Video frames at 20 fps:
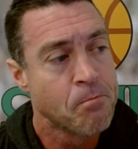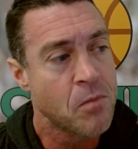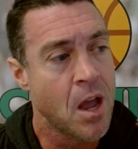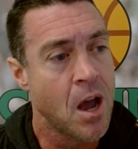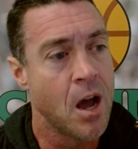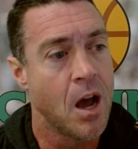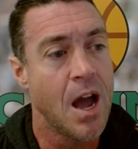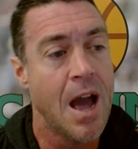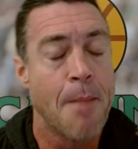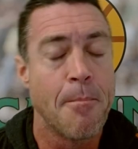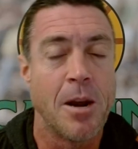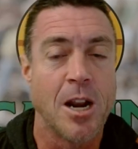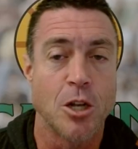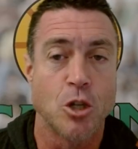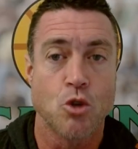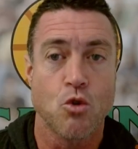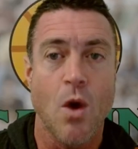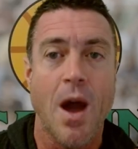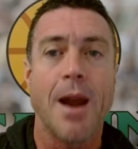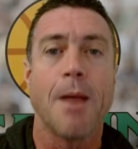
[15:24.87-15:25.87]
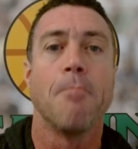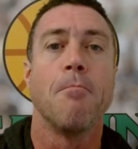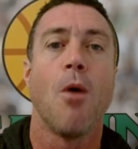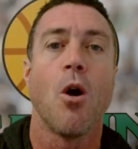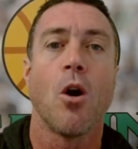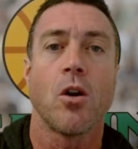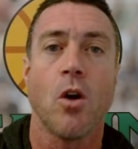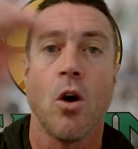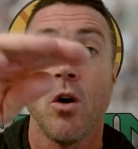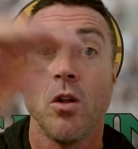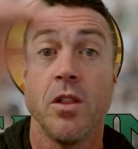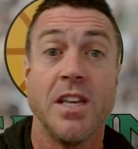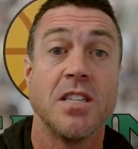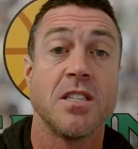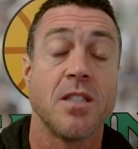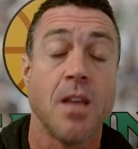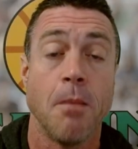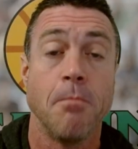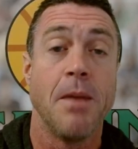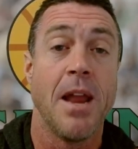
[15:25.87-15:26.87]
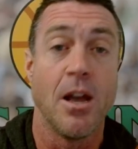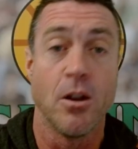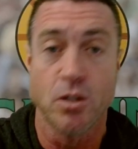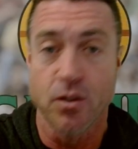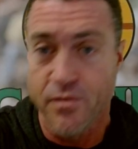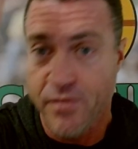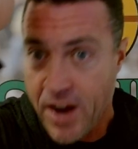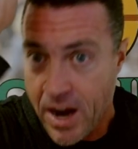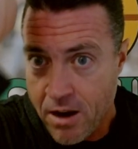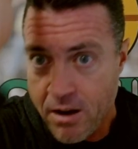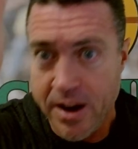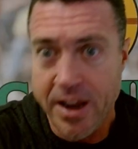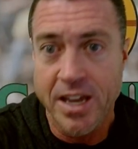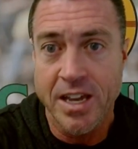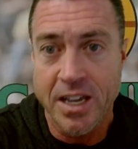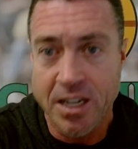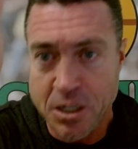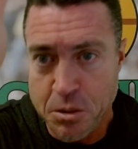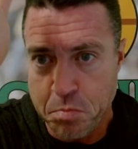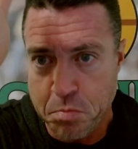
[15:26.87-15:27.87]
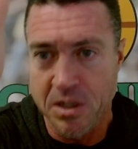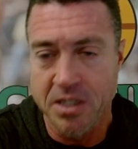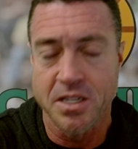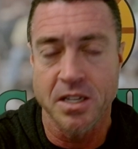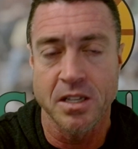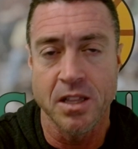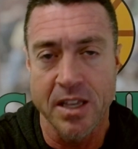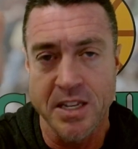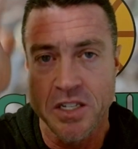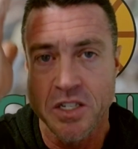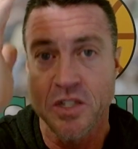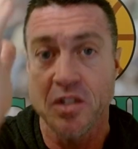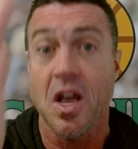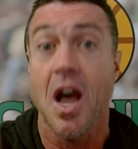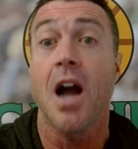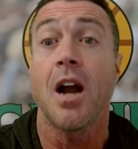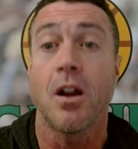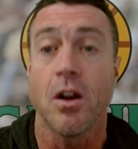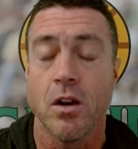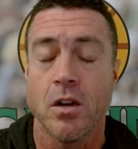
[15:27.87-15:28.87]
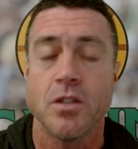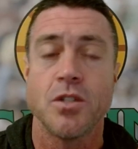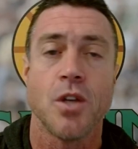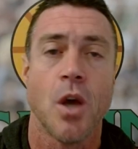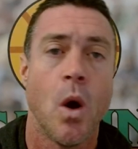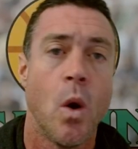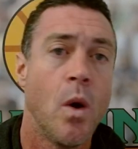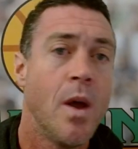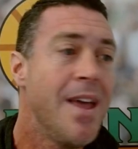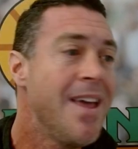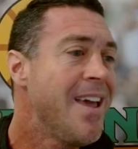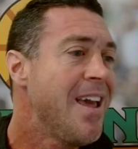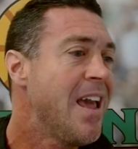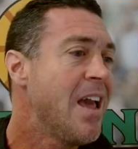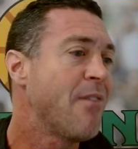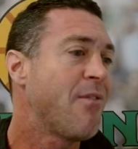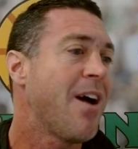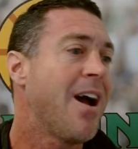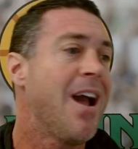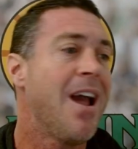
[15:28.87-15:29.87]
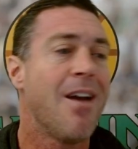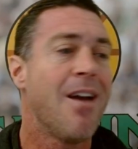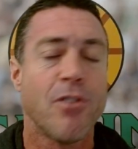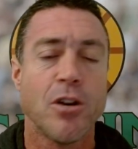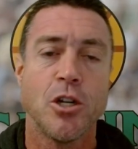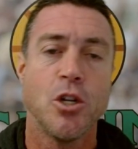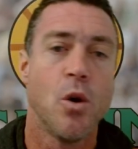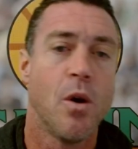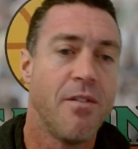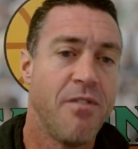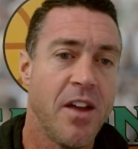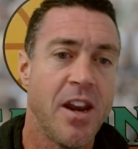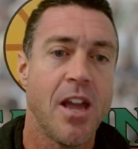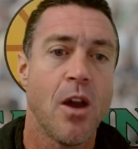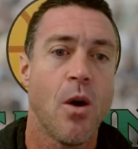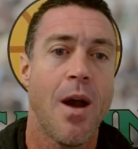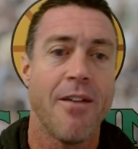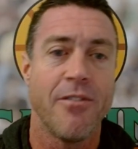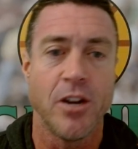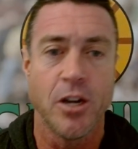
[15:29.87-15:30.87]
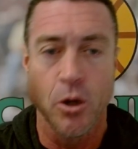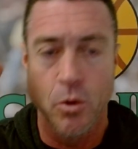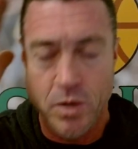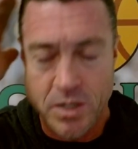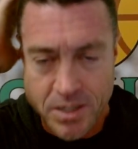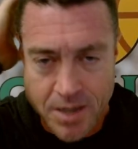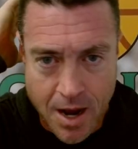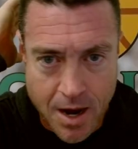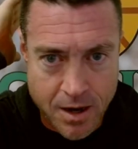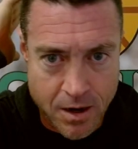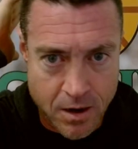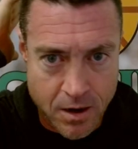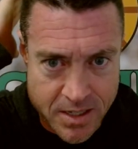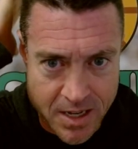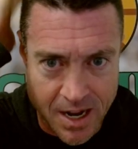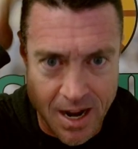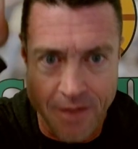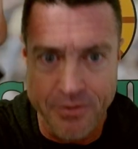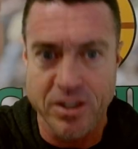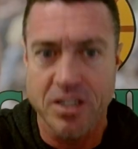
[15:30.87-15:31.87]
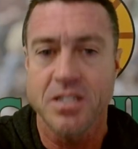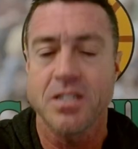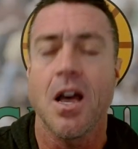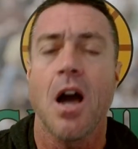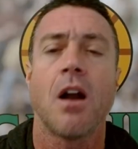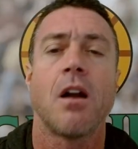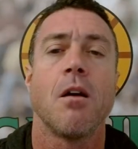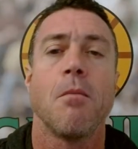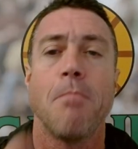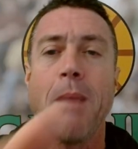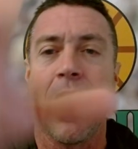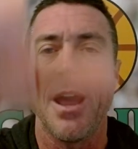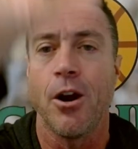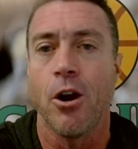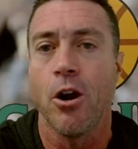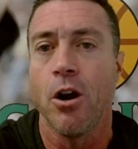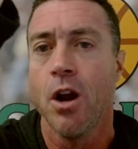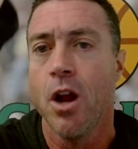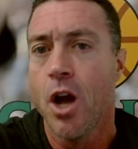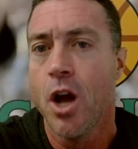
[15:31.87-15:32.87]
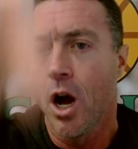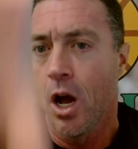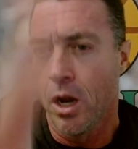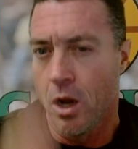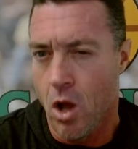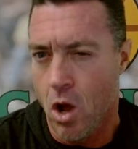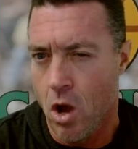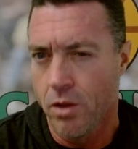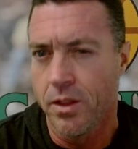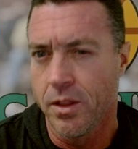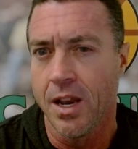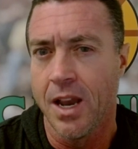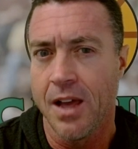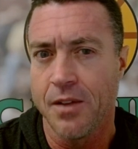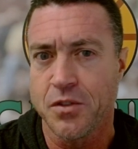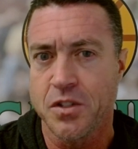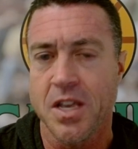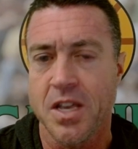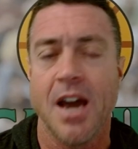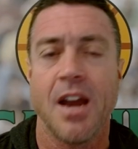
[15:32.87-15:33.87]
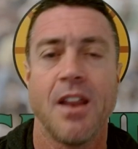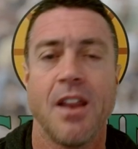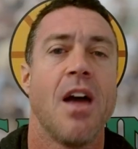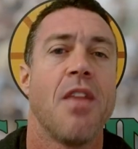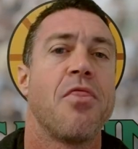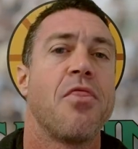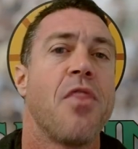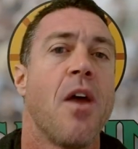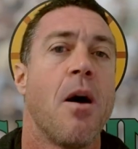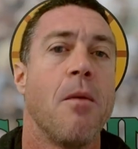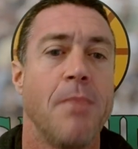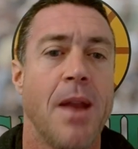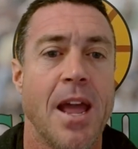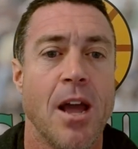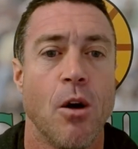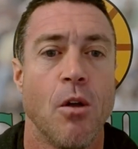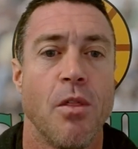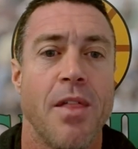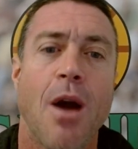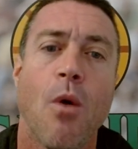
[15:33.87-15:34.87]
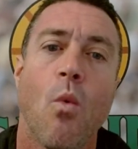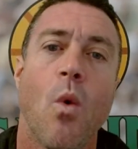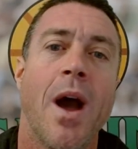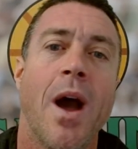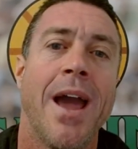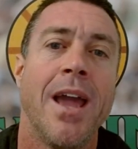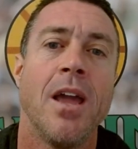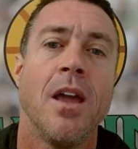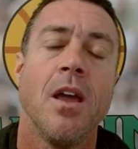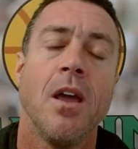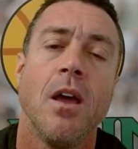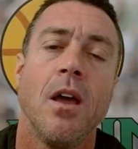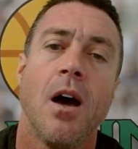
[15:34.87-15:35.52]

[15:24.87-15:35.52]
I'm going to try to mark all these thumbnails very explicitly soccer. So if I ever do a video having to do with soccer, it's going to have a soccer banner along the left side of that thumbnail. That way,